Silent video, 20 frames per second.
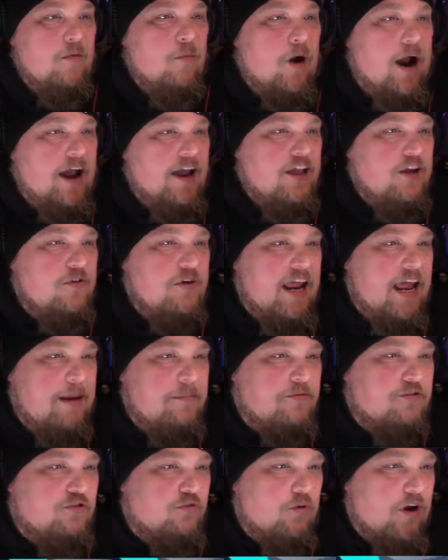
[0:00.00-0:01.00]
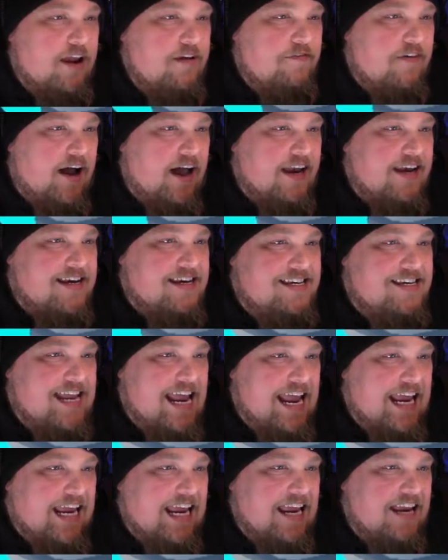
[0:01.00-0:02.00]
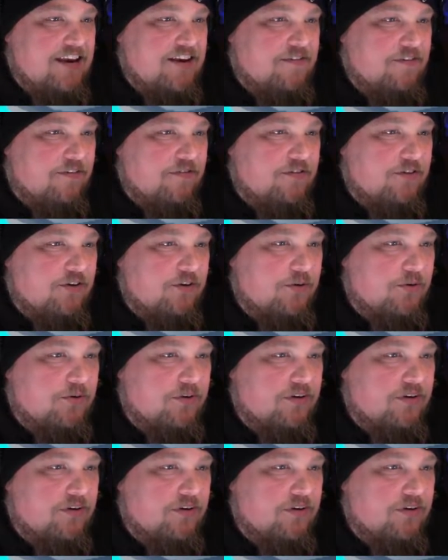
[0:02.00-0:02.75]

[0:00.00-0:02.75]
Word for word: why are you named Trayvon Daking of you?